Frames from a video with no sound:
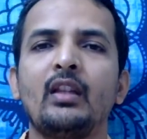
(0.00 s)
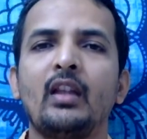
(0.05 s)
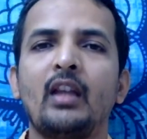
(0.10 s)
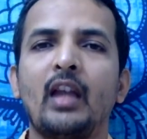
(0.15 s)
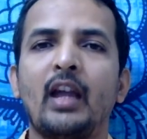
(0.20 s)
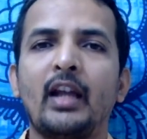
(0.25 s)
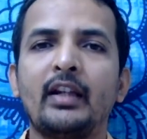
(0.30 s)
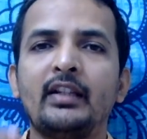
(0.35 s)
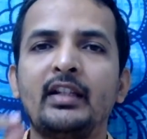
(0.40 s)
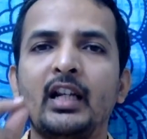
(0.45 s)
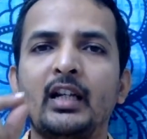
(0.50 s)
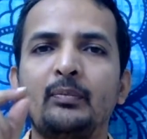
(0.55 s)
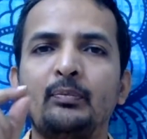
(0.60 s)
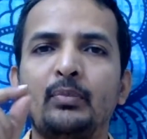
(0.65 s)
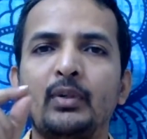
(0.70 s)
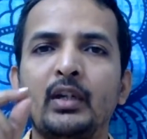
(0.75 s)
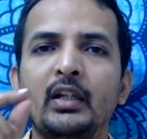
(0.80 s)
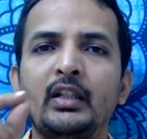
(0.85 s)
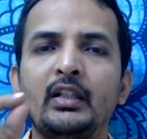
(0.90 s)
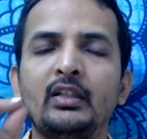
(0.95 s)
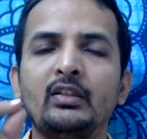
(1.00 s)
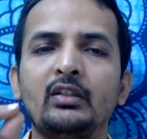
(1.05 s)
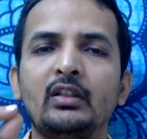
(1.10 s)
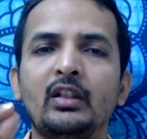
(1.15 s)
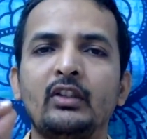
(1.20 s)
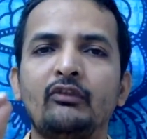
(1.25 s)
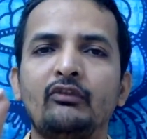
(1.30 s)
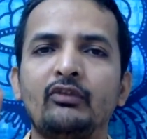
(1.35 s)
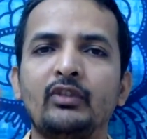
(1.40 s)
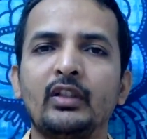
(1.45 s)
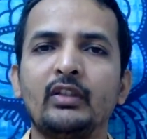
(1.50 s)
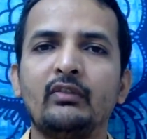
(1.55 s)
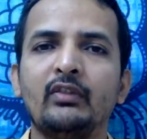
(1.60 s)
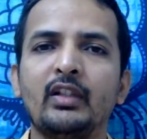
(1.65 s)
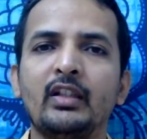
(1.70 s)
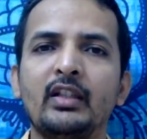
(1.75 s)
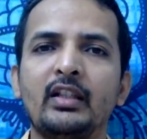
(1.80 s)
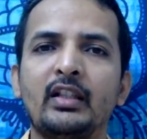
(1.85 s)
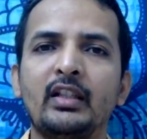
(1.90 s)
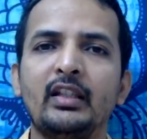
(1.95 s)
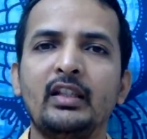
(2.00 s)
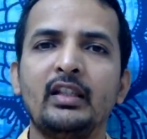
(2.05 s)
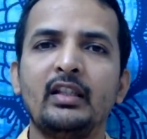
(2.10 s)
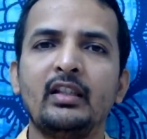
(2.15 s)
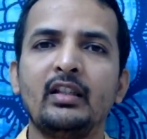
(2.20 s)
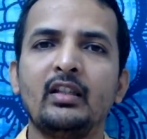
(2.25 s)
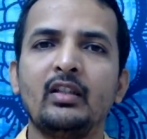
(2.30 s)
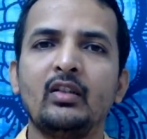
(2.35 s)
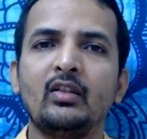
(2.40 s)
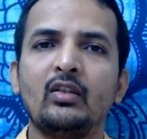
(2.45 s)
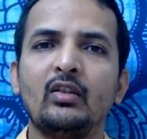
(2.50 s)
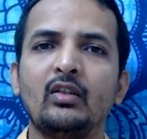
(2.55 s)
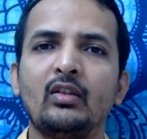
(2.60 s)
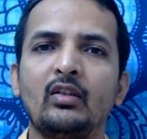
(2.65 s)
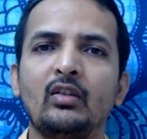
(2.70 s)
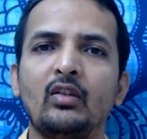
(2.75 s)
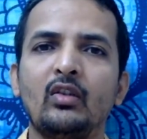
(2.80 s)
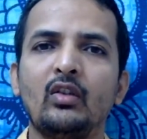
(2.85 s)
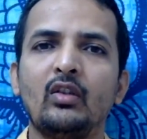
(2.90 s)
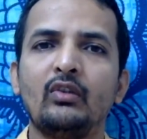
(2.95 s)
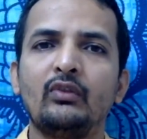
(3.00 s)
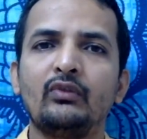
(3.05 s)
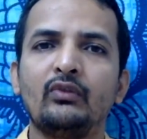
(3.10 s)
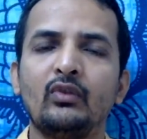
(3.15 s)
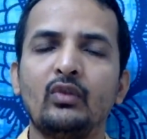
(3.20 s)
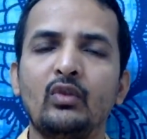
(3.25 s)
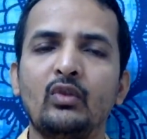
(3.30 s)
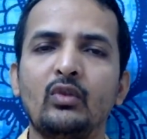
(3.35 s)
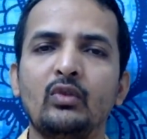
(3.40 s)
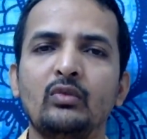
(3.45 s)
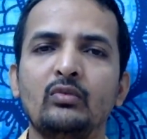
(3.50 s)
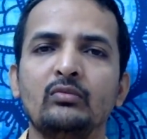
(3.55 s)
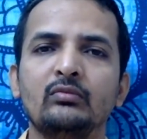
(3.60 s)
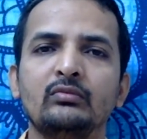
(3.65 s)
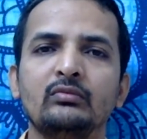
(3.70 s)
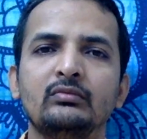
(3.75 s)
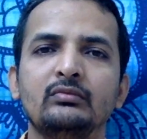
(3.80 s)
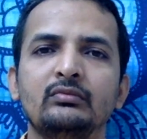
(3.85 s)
at that particular frequency of Om,